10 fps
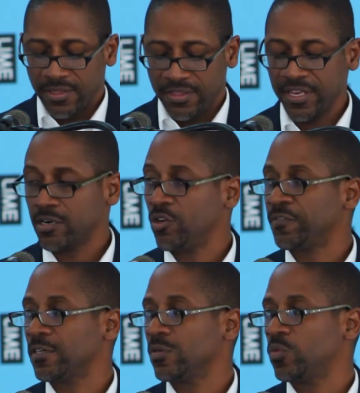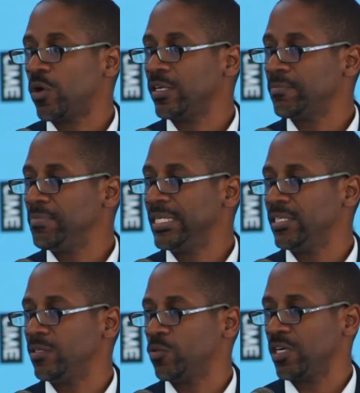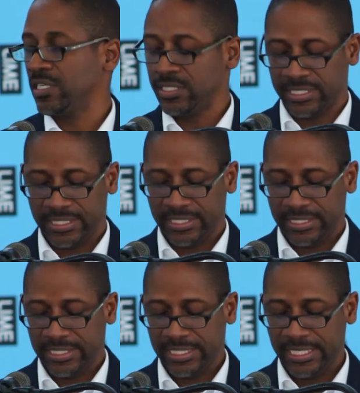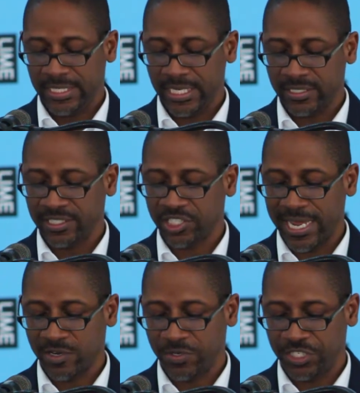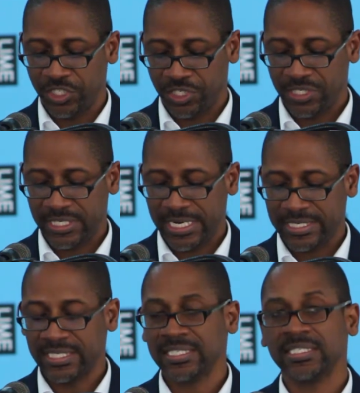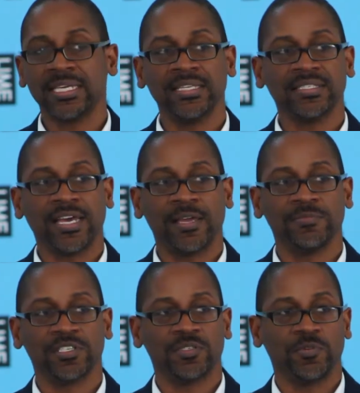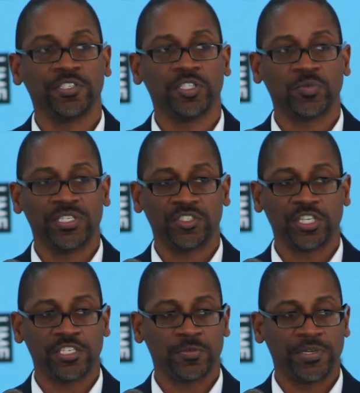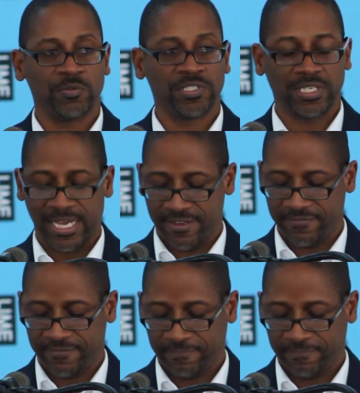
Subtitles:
There are over 1 million words in the English language. It's 10 times as much as when Shakespeare was alive.